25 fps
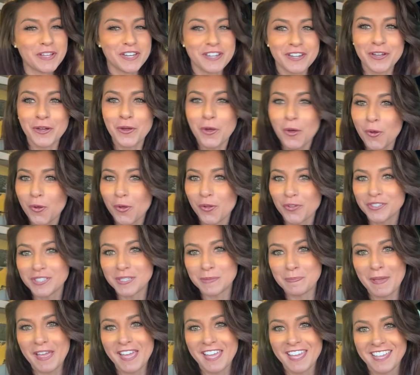Nicole
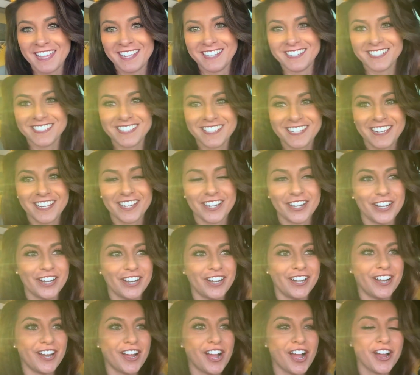Spence
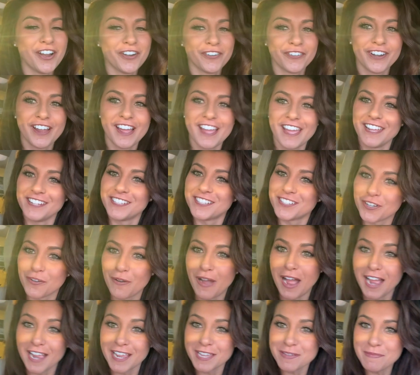here. All right,
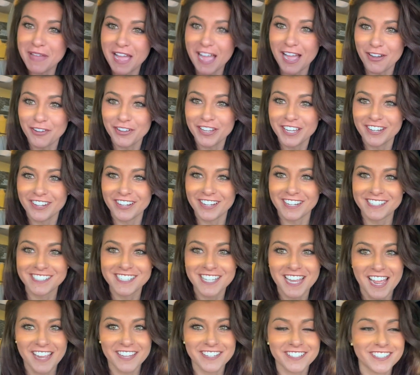so I am out here in
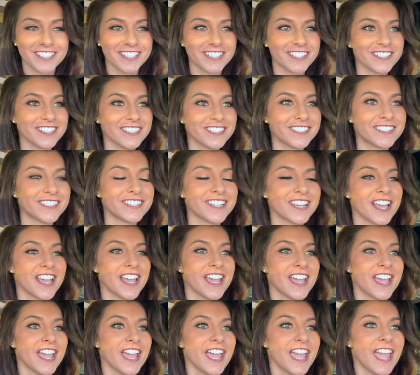Texas
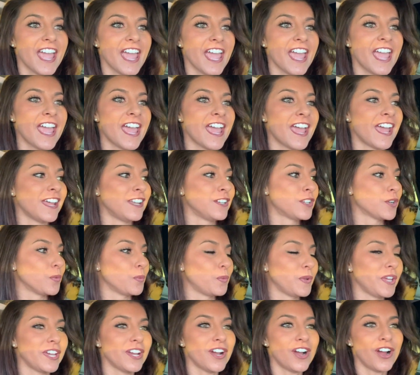and
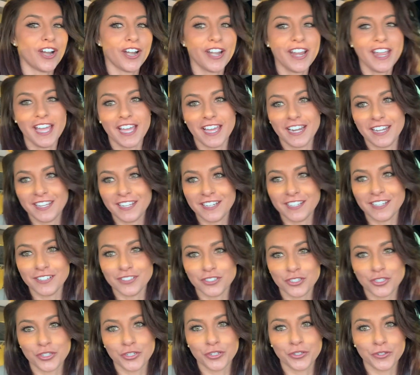we are
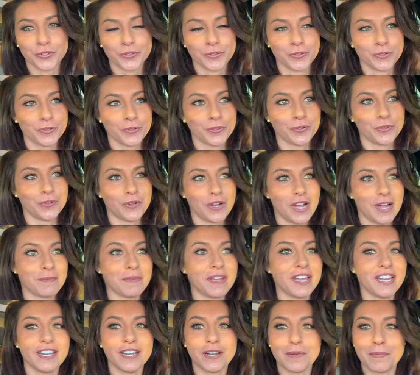headed to,
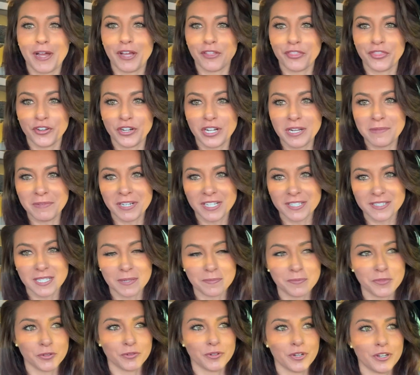I'm headed about thirty minutes
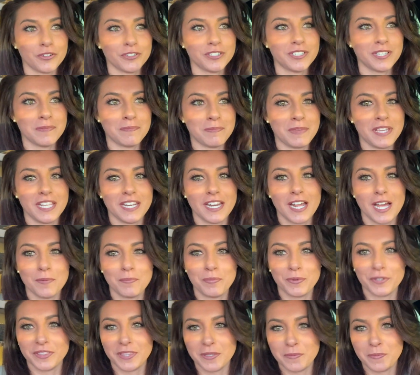up the road to meet
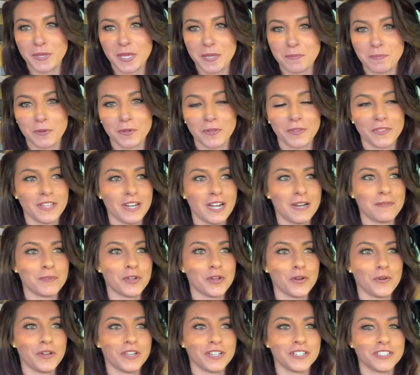up with the people that
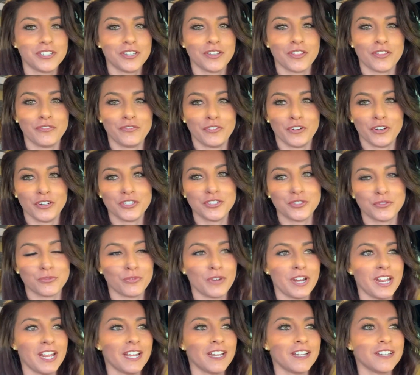I'm going to the first
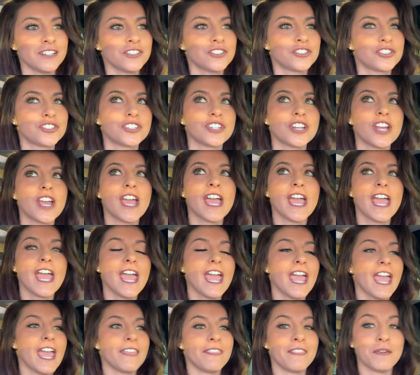ranch.
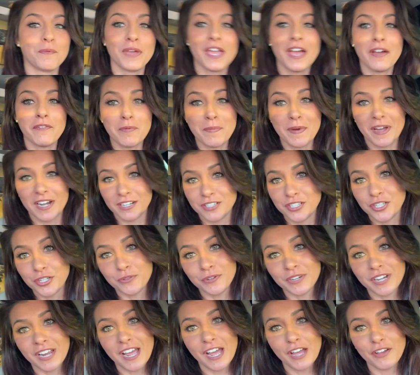And then we have about a
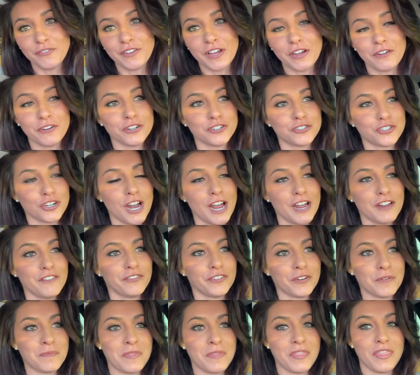two and a half hour
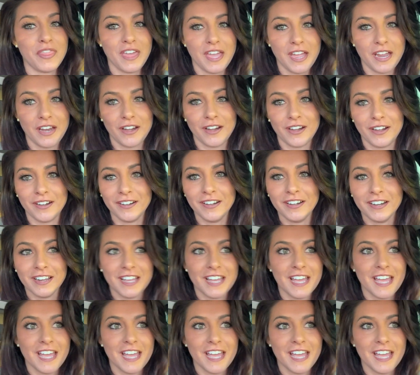drive from there.